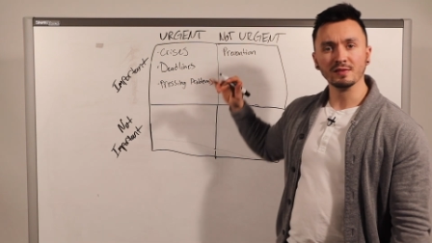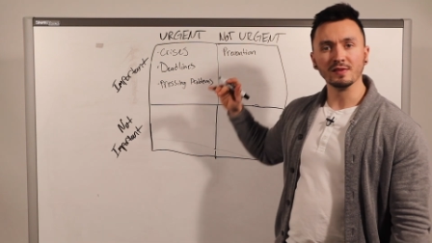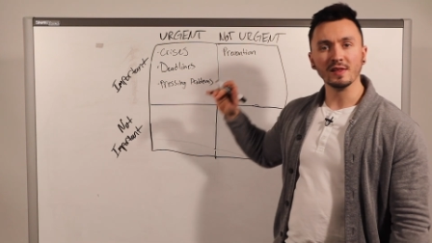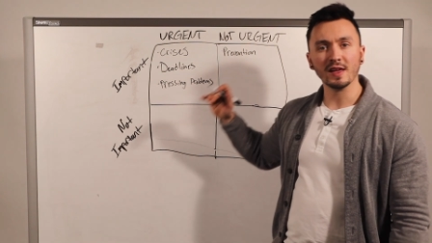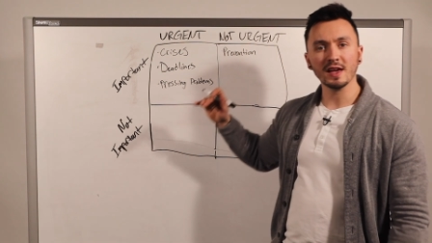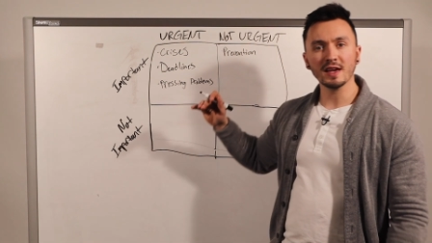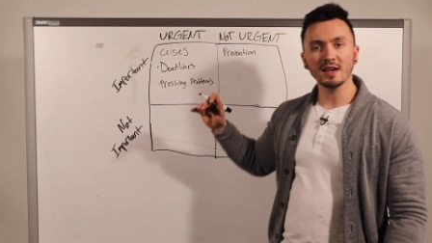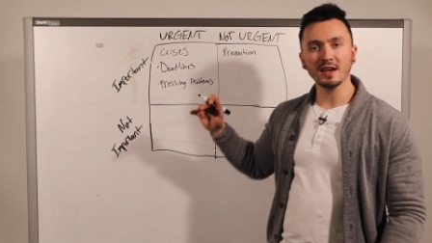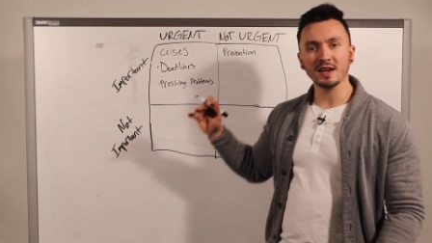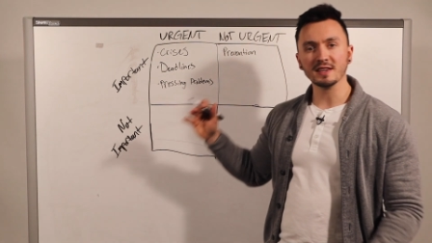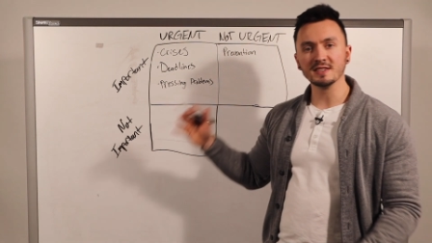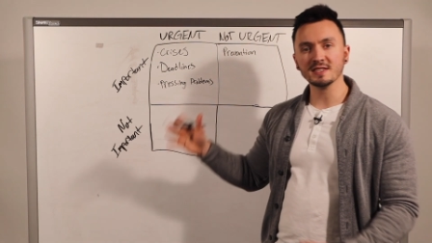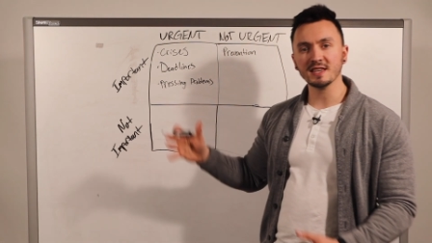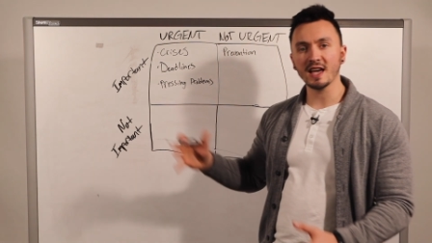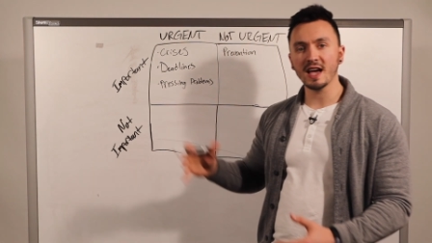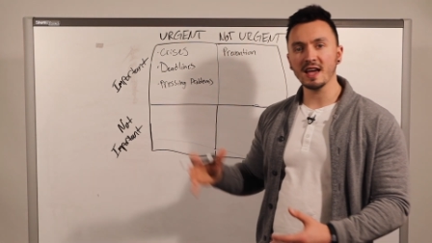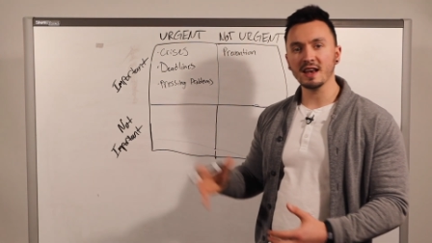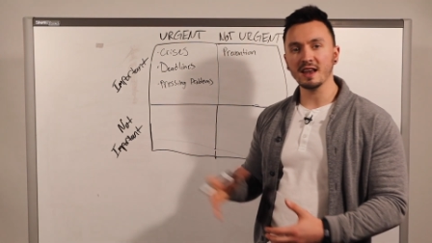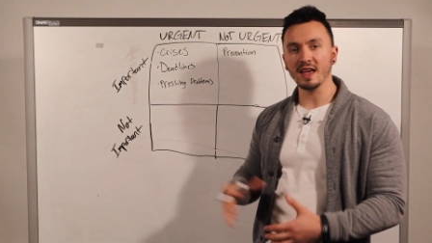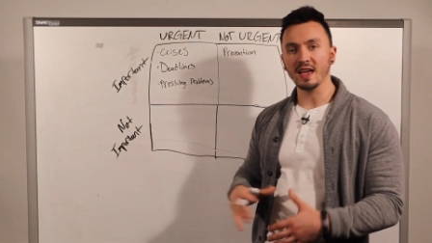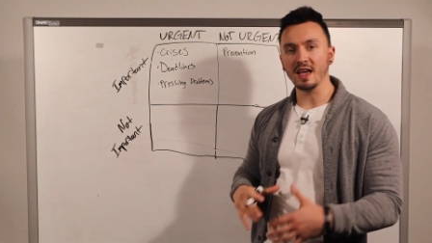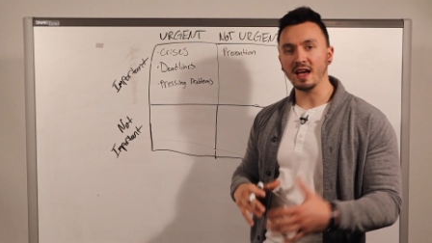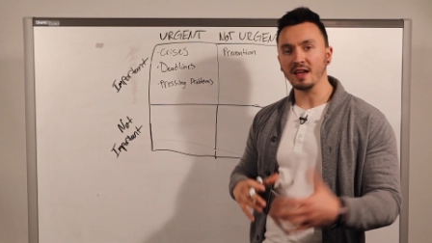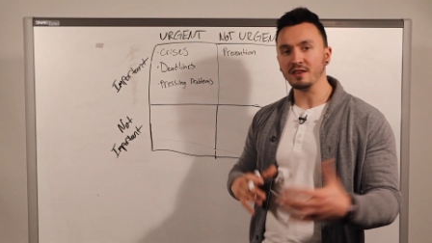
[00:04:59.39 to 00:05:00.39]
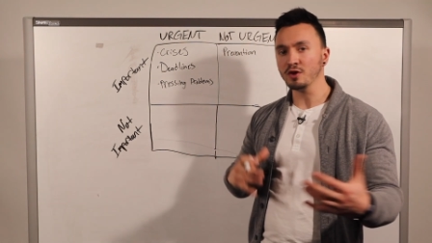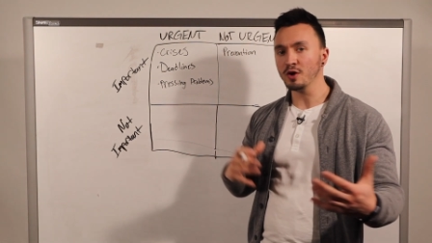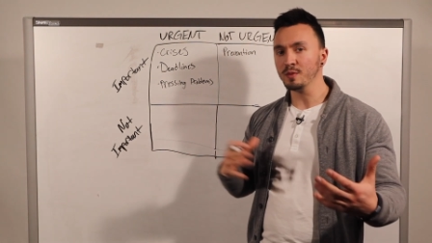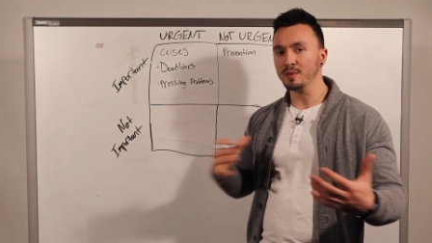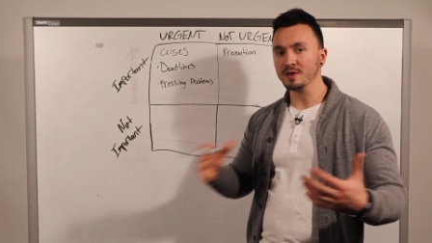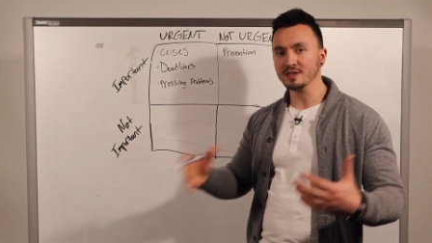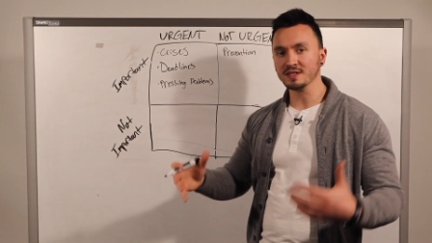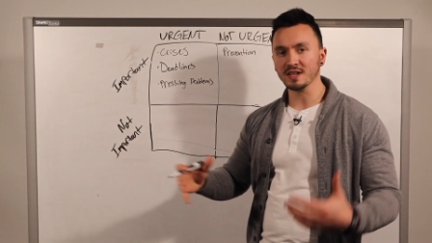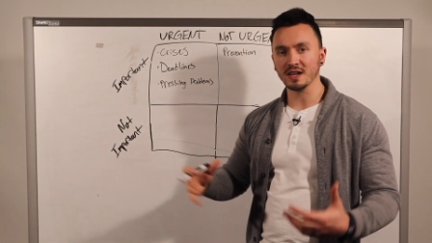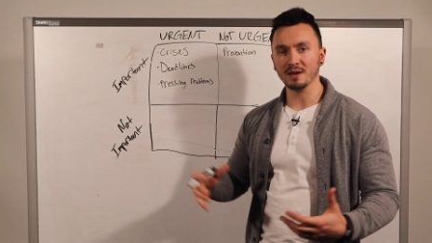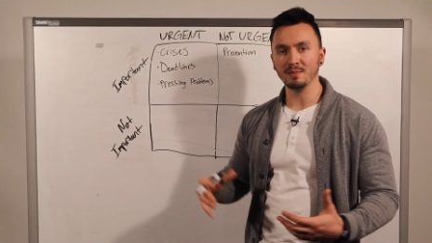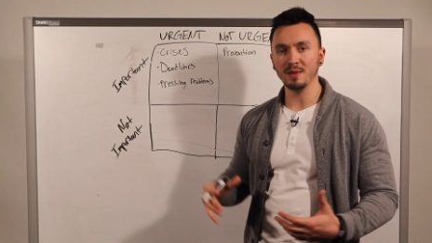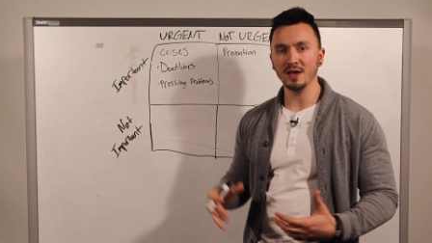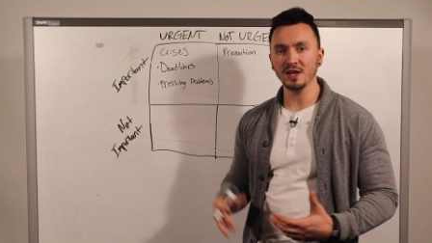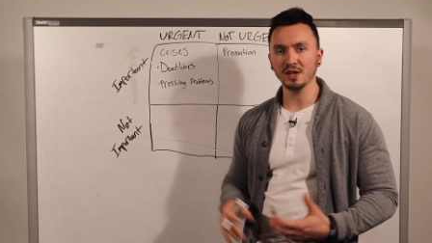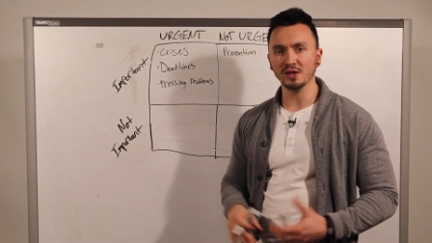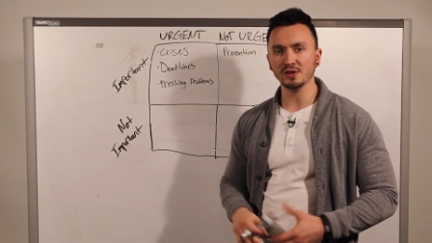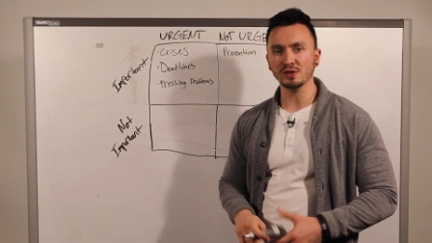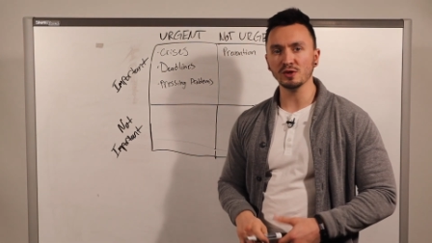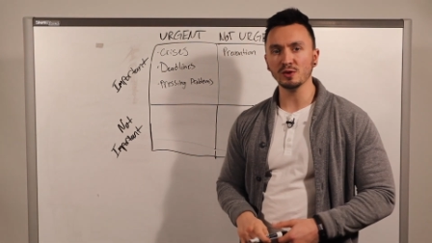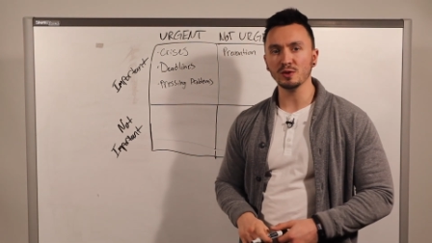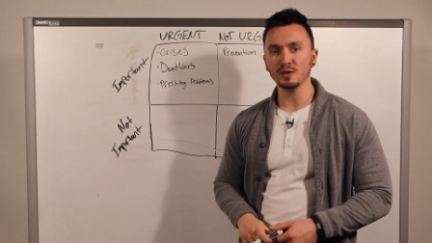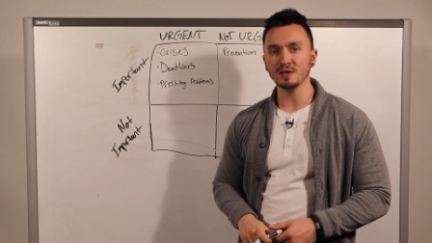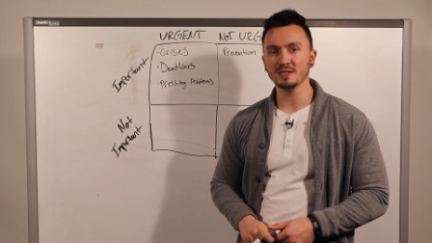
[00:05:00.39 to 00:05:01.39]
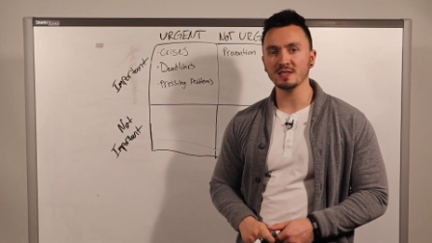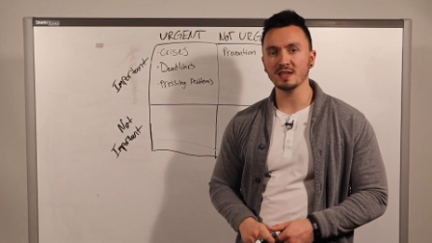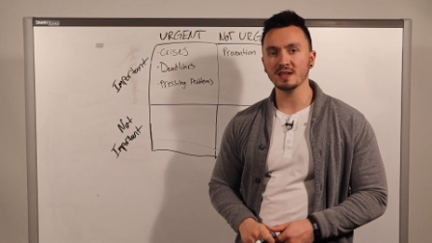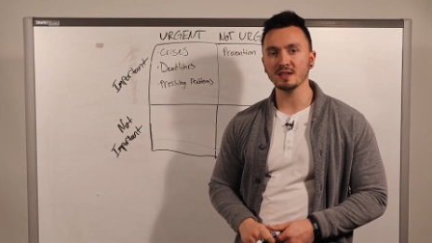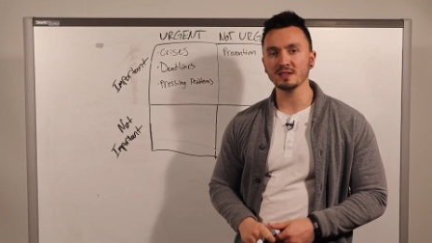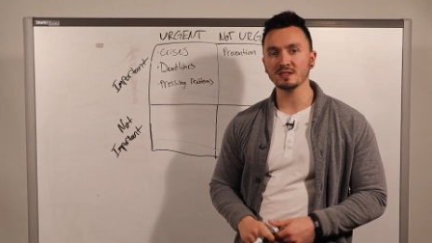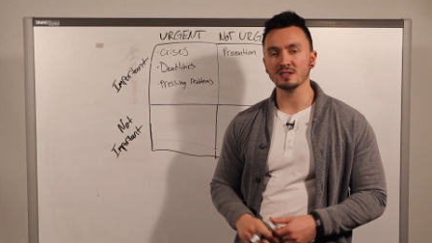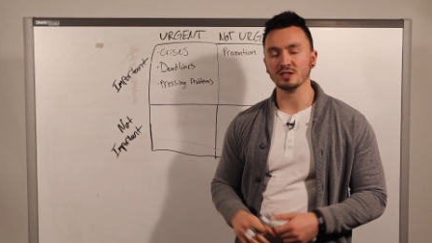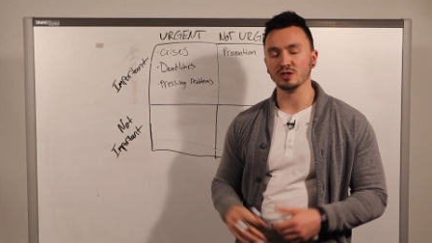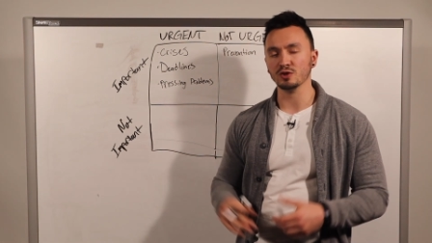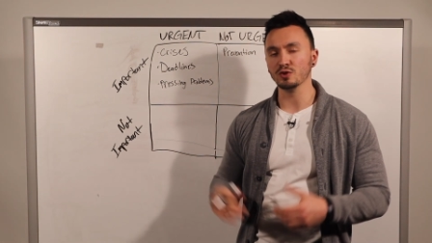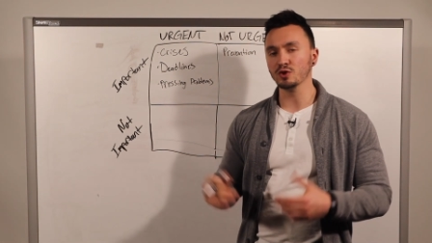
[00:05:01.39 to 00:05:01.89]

Like I said, nobody's going to make you do these things.